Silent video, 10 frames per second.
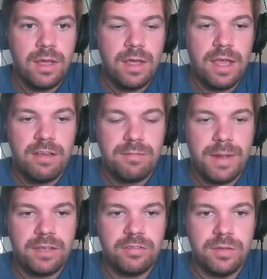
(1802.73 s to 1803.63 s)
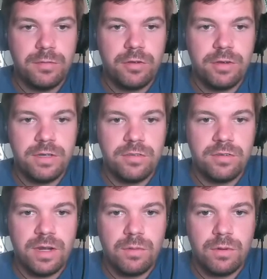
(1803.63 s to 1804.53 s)
Halfback slip screen does
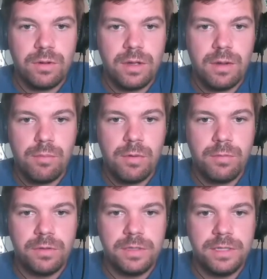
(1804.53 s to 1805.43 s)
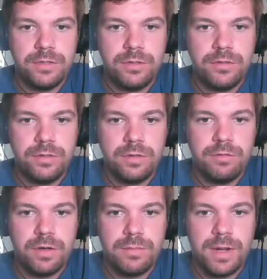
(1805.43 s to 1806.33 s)
not work appropriately due to the
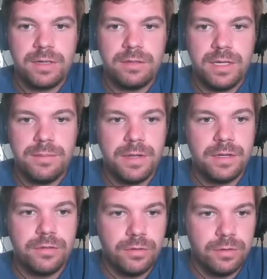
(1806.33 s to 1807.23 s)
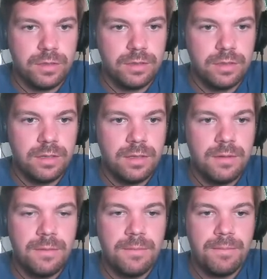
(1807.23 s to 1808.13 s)
running back delay being too long.
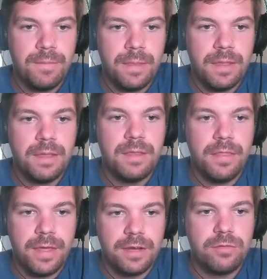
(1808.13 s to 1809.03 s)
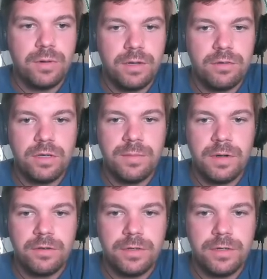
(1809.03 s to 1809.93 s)
That's what I was talking
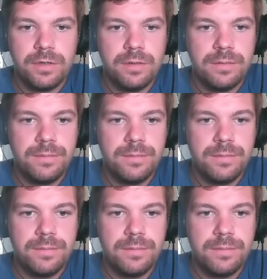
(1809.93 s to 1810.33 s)
about earlier.